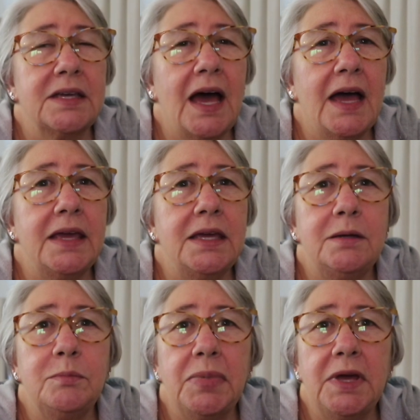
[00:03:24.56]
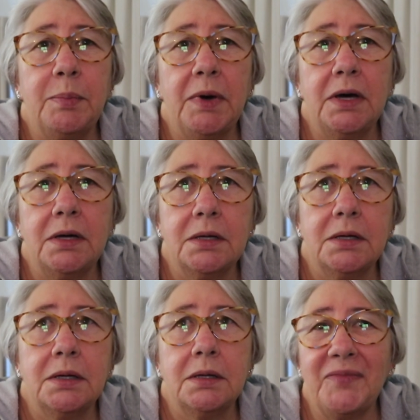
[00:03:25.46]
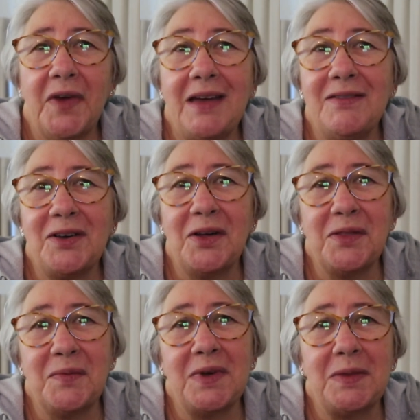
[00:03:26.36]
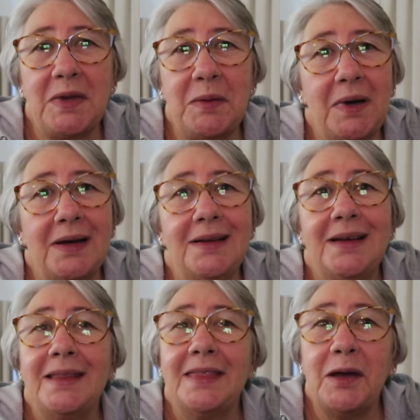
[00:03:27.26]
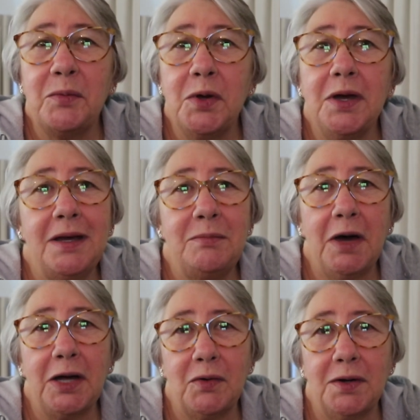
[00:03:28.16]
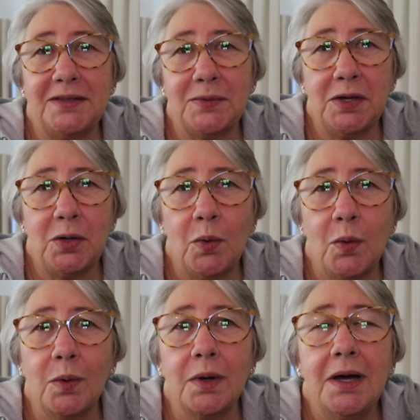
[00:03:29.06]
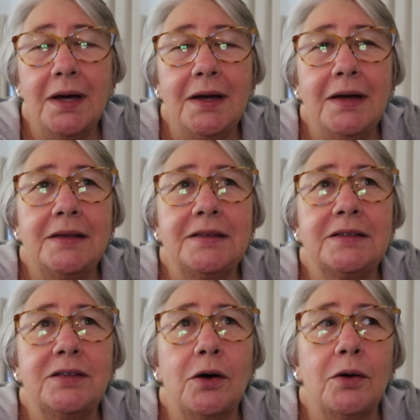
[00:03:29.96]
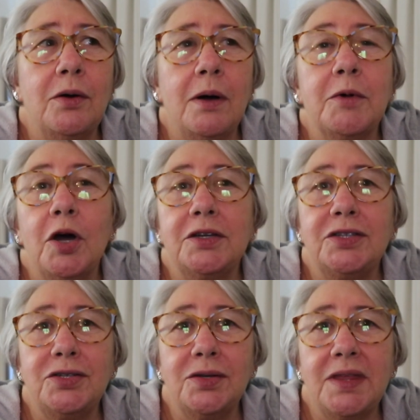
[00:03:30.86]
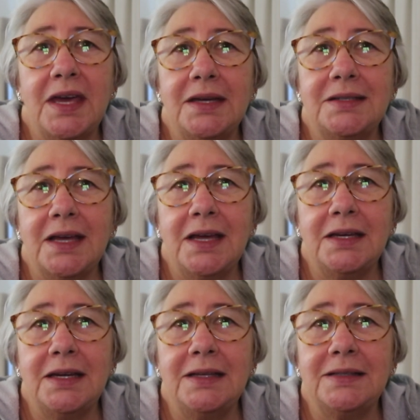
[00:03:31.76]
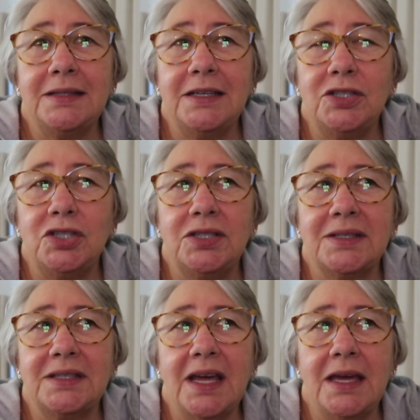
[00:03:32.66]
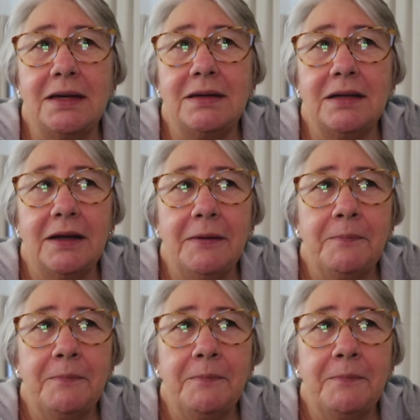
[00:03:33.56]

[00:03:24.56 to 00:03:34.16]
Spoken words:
cayenne pepper. I haven't got them with me, but they were in my grocery haul, so I'm going to do that. And he said you just add